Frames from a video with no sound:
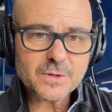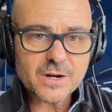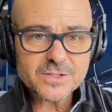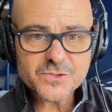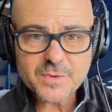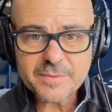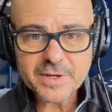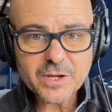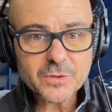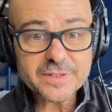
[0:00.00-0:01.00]
our
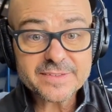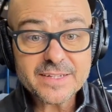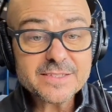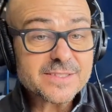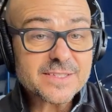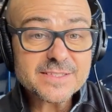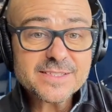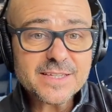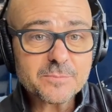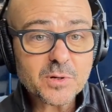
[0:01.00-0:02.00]
ceramic coating does.
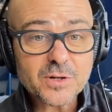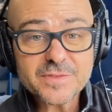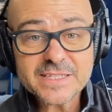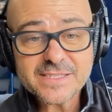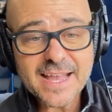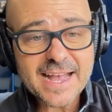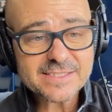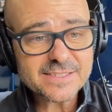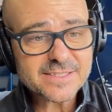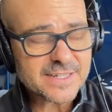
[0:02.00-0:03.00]
It's impervious to
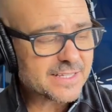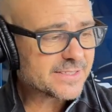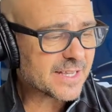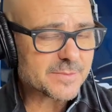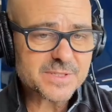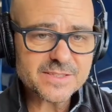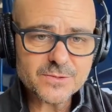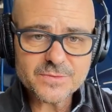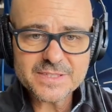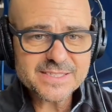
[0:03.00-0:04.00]
acids and enzymes. As
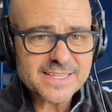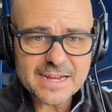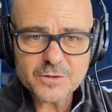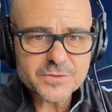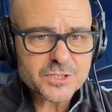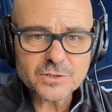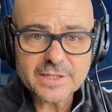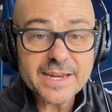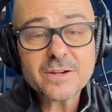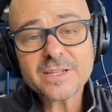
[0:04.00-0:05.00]
you have this sacrificial
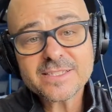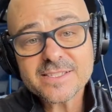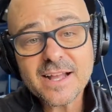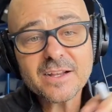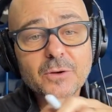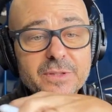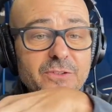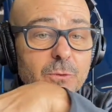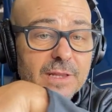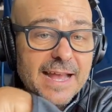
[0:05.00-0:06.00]
layer that's not going
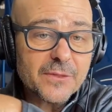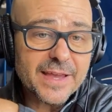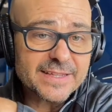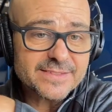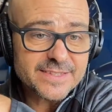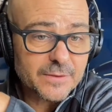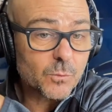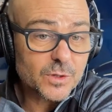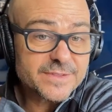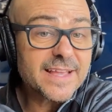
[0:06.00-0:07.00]
to allow that
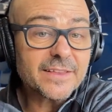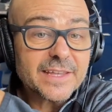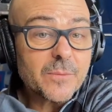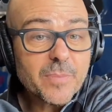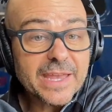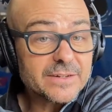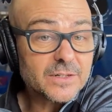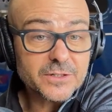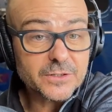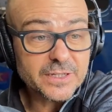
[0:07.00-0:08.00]
more delicate paint
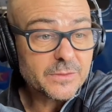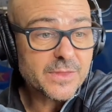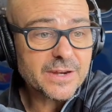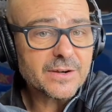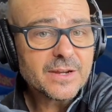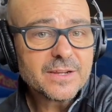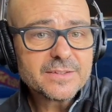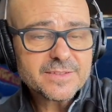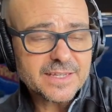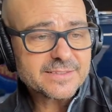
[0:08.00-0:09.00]
underneath there
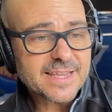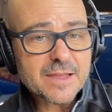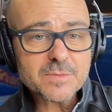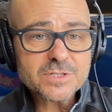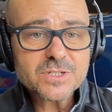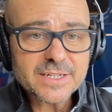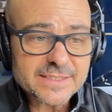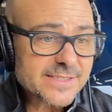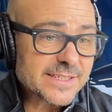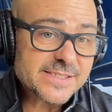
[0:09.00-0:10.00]
to get damaged. And
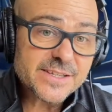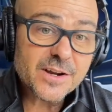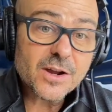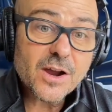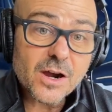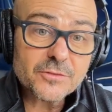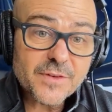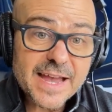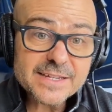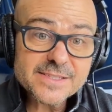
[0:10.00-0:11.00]
it's listed on
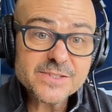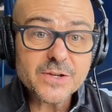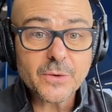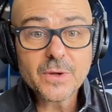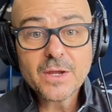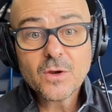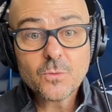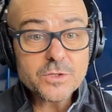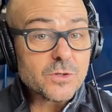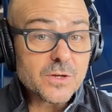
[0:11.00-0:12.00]
Carfax. So
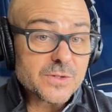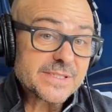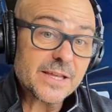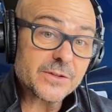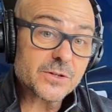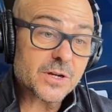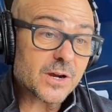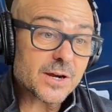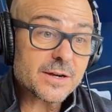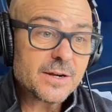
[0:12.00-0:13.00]
when you go to sell your
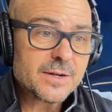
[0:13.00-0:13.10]
car